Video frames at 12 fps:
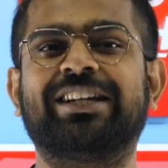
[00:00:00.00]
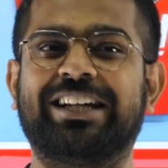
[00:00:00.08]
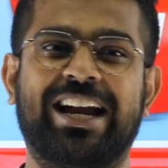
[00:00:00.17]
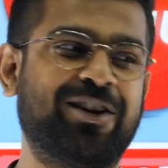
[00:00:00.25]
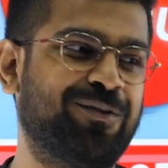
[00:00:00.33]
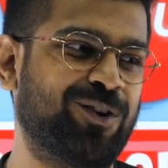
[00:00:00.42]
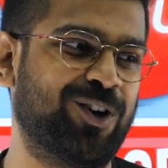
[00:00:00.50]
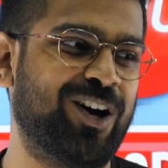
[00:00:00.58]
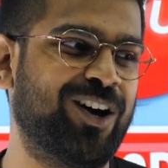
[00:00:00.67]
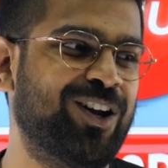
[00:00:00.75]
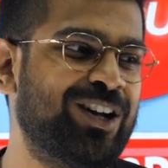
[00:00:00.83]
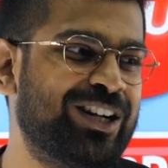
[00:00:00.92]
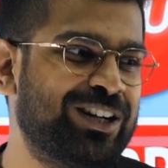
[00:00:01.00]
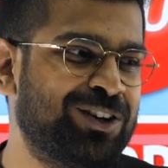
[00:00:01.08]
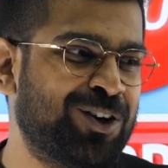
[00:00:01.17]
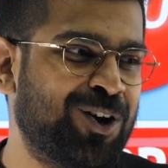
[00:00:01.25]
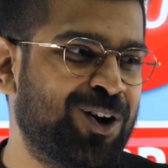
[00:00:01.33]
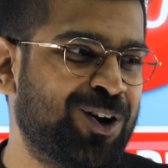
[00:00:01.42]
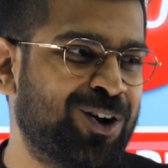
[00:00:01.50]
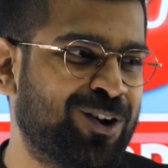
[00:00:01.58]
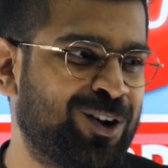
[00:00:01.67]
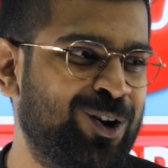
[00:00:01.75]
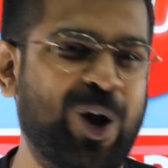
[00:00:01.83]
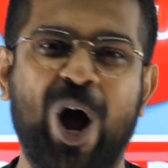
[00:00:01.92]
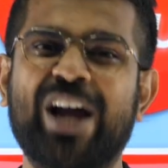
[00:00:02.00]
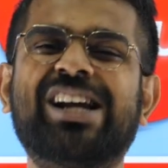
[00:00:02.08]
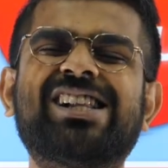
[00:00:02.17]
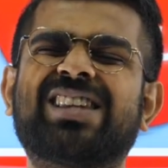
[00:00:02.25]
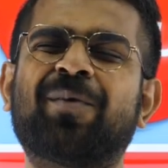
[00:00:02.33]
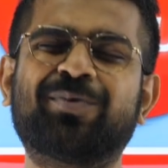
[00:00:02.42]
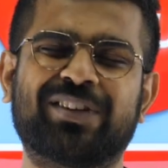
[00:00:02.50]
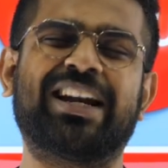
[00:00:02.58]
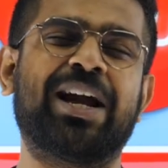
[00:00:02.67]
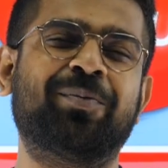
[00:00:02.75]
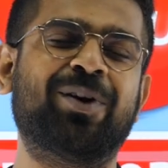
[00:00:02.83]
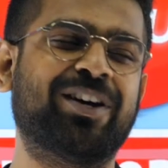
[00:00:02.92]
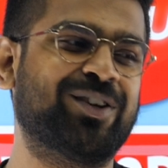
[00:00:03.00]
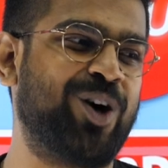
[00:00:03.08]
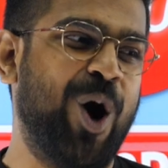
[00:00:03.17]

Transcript: And if you're a loyal subscriber